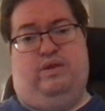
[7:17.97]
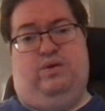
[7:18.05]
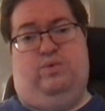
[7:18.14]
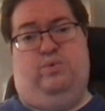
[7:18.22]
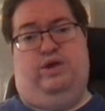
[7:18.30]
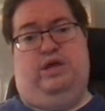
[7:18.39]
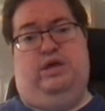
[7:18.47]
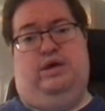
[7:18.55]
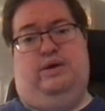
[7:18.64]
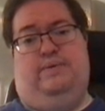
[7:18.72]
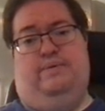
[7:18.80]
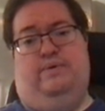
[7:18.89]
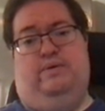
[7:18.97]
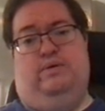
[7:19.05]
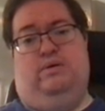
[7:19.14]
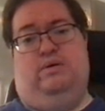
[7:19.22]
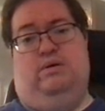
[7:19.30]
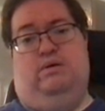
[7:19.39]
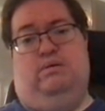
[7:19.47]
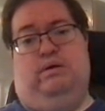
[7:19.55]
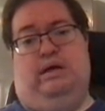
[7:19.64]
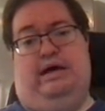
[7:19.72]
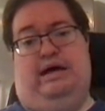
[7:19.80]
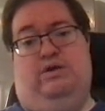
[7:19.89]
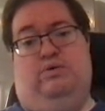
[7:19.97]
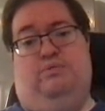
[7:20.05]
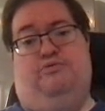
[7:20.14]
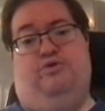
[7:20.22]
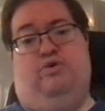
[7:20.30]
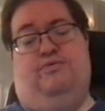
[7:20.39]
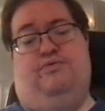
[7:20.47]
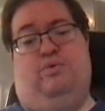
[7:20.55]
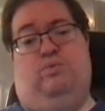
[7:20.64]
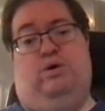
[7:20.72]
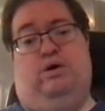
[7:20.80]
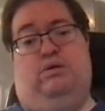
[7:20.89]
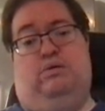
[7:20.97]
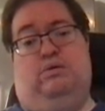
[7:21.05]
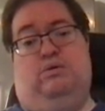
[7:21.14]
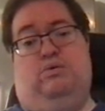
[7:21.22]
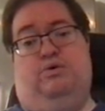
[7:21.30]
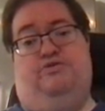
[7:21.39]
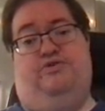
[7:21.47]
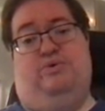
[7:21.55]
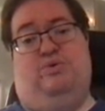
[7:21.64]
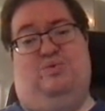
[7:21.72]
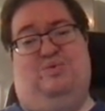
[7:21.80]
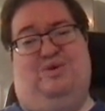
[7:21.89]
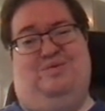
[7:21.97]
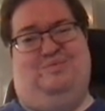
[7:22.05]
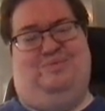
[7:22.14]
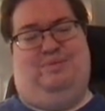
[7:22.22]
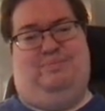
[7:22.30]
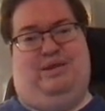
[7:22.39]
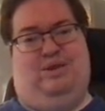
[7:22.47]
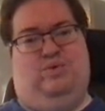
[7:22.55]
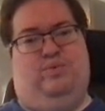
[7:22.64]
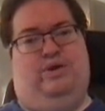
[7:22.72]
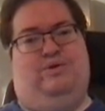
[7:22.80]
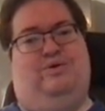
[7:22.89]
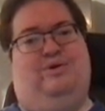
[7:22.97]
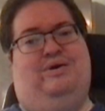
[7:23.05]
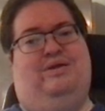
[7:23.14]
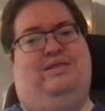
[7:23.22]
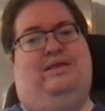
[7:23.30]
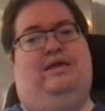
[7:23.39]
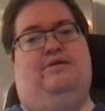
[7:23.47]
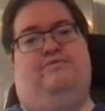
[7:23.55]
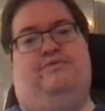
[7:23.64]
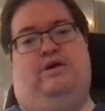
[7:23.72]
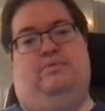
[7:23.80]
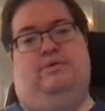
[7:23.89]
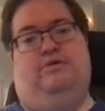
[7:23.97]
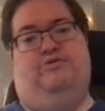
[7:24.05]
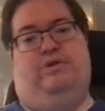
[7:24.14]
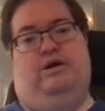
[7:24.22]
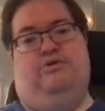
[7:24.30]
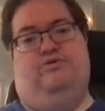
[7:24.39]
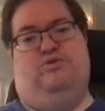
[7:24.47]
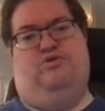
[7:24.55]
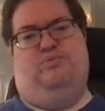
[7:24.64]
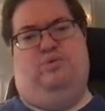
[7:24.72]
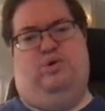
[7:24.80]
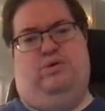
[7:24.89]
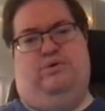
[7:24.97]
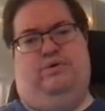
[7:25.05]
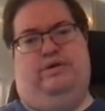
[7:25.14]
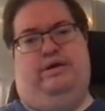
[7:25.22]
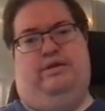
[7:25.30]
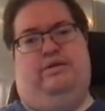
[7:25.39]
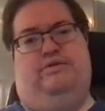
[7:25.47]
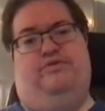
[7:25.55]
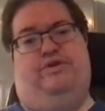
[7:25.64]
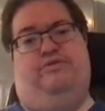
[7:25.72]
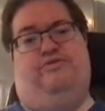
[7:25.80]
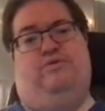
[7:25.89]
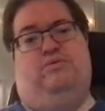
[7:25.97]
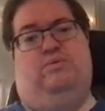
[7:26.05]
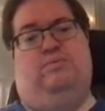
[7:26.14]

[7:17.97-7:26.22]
we either observe a 1 or a 0, depending on whether the latent variable is larger or smaller than 0.